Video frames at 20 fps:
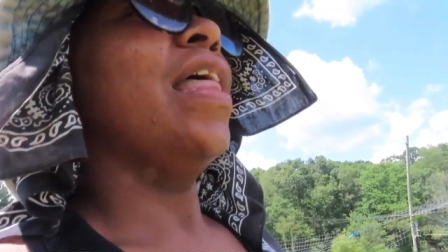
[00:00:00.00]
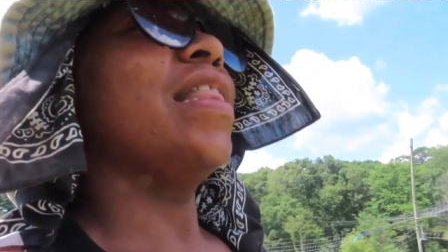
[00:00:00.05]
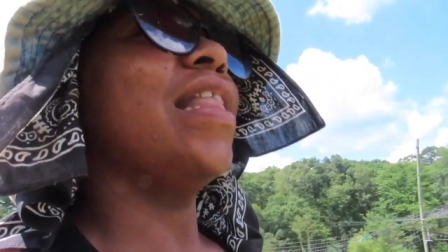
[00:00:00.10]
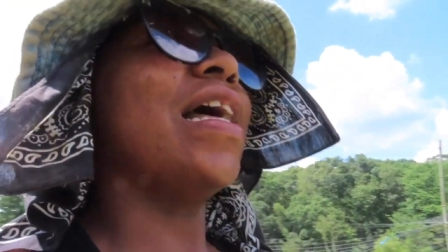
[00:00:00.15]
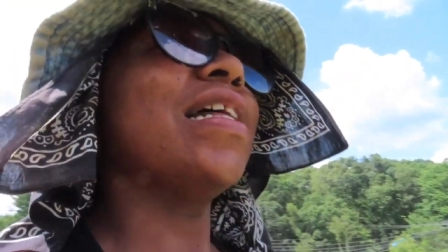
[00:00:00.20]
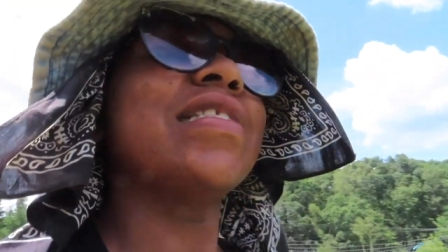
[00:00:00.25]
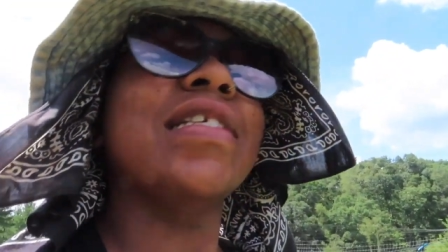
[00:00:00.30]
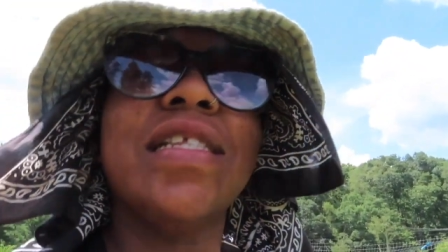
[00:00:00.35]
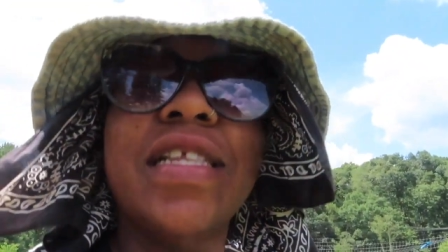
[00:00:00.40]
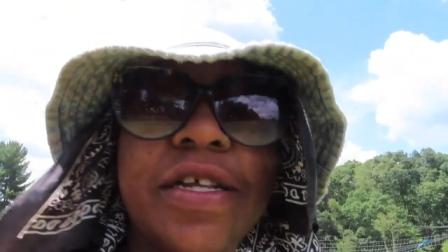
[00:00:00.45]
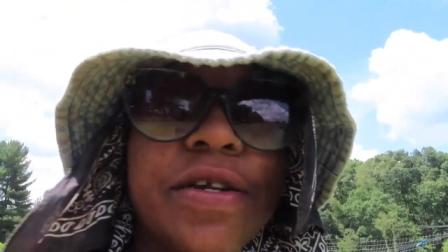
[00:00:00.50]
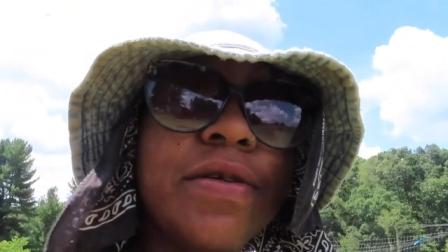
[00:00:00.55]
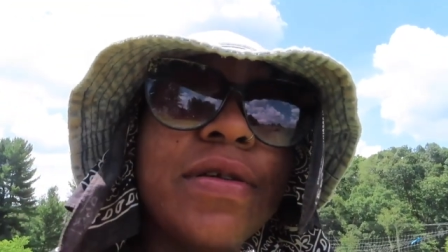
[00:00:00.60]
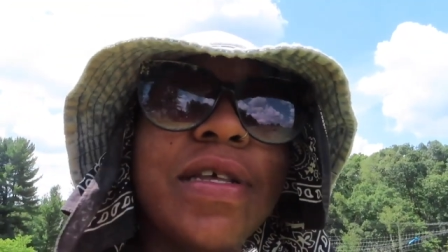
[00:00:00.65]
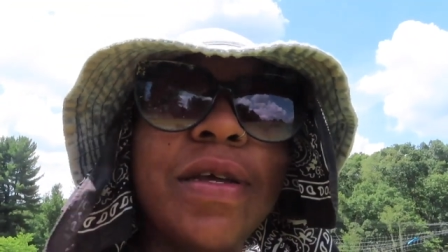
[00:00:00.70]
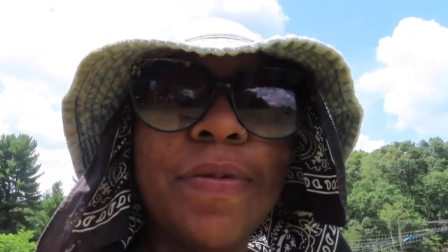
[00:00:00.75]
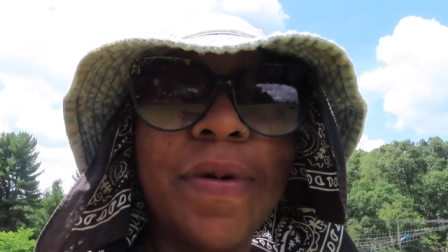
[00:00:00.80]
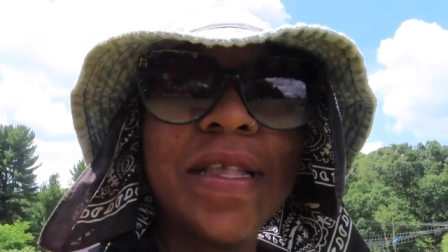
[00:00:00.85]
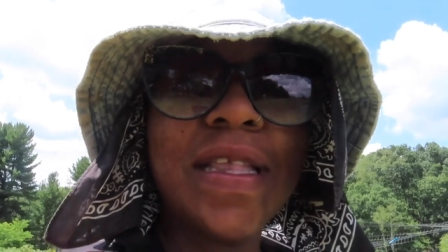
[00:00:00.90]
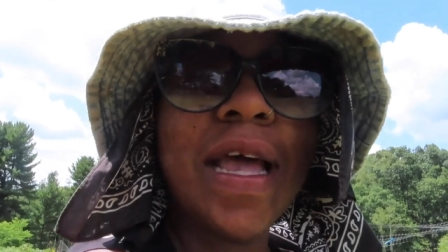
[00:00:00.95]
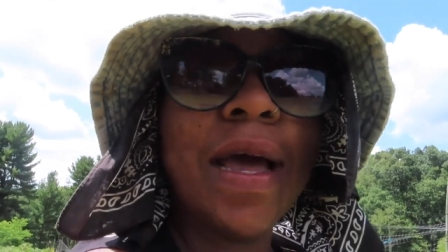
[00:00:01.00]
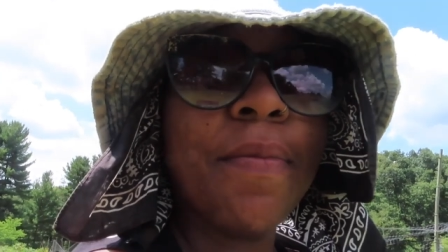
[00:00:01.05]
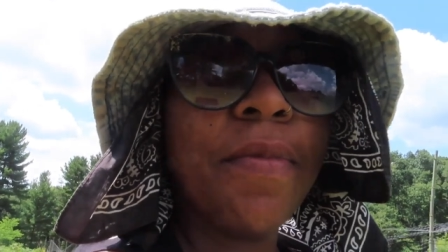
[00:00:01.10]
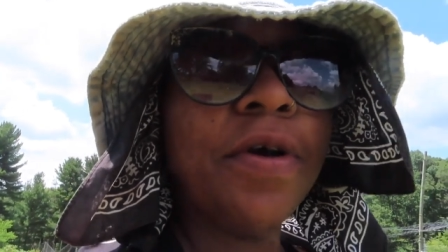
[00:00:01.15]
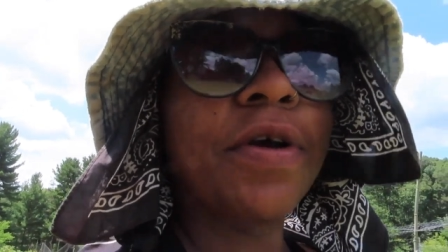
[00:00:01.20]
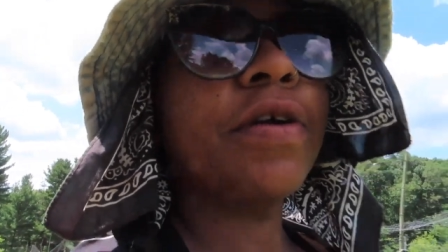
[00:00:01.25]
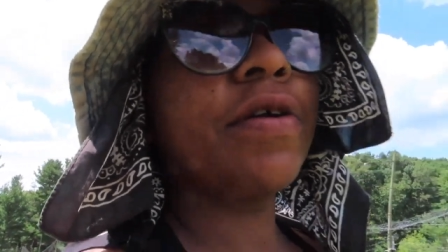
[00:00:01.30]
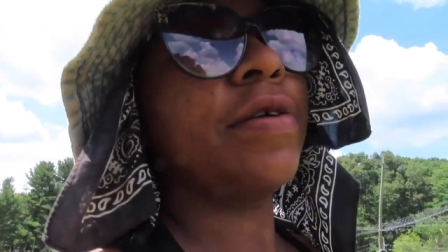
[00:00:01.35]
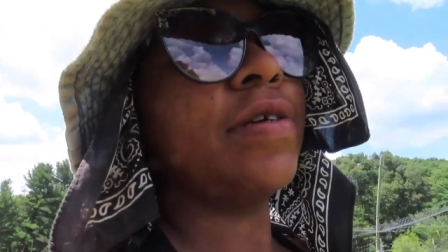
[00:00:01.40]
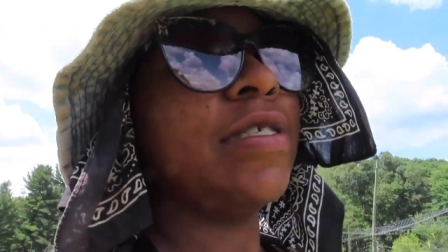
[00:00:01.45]
that's literally what that
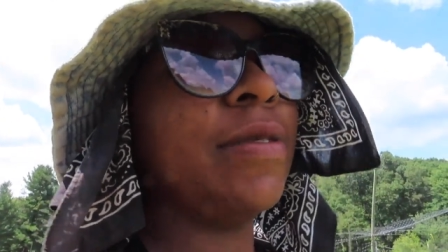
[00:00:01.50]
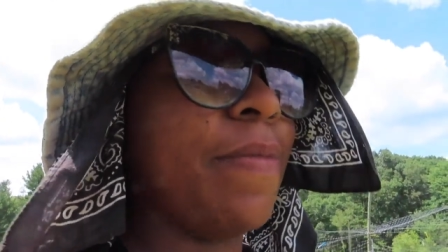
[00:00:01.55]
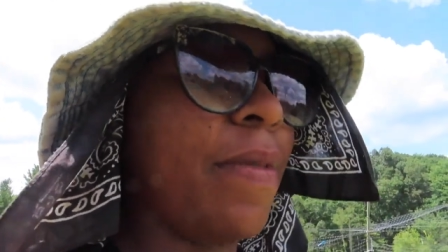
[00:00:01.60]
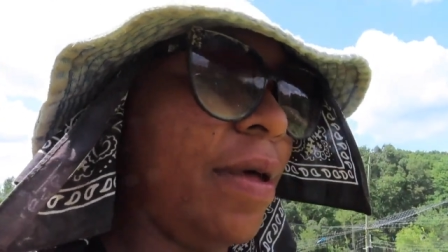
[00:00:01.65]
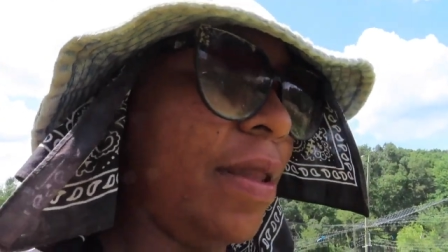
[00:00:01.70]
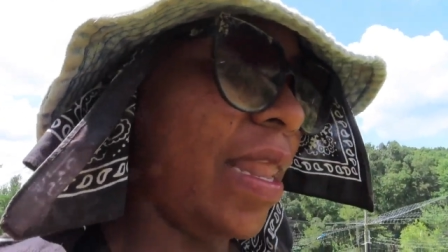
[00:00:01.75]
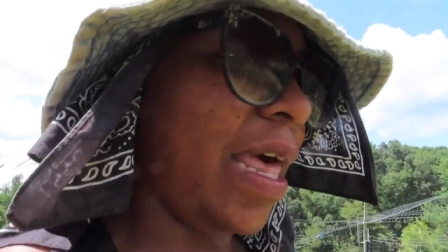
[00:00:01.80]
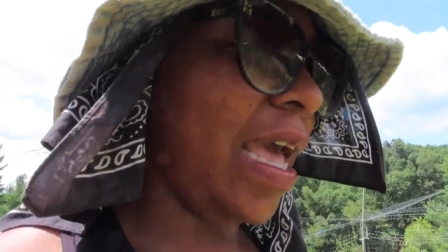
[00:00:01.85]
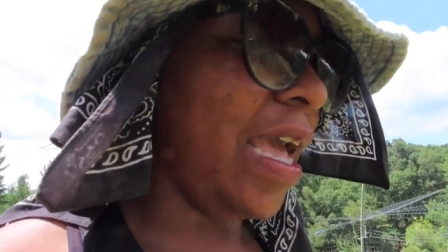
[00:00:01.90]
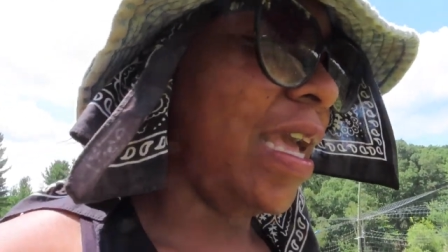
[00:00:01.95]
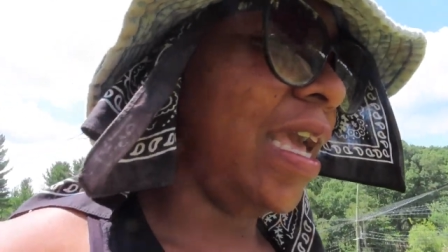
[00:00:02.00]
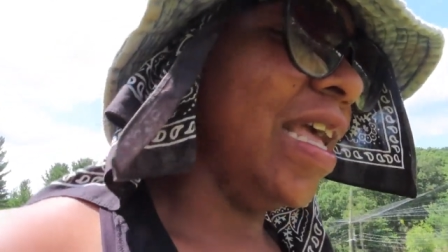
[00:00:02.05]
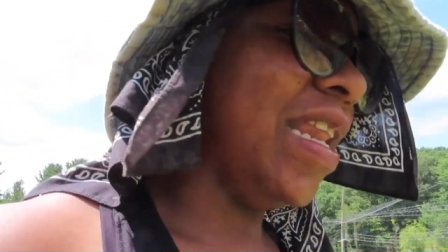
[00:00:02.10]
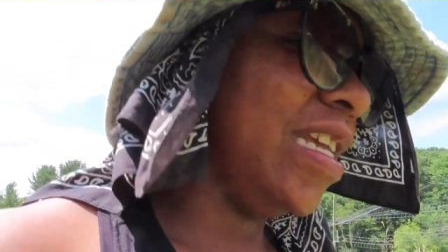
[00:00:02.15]
marker smelled like.